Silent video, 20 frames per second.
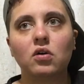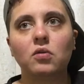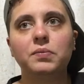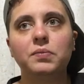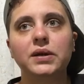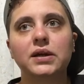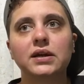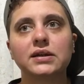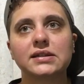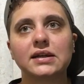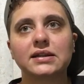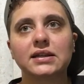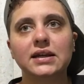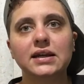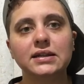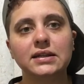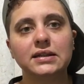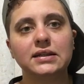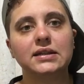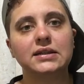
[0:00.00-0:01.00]
because at the
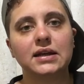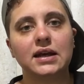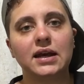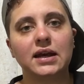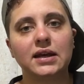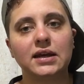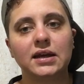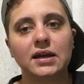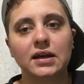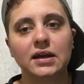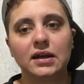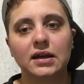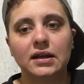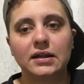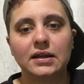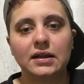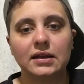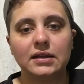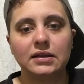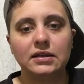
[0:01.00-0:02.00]
end of the day,
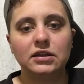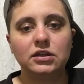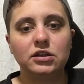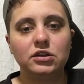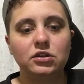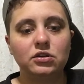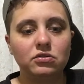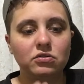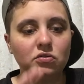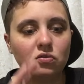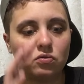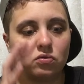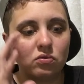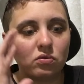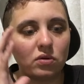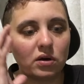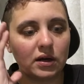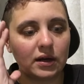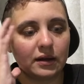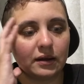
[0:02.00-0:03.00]

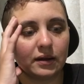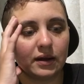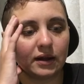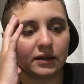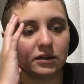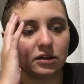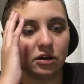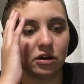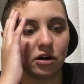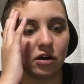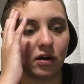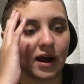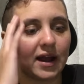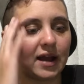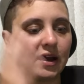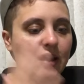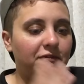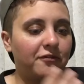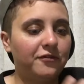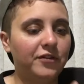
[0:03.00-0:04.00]
I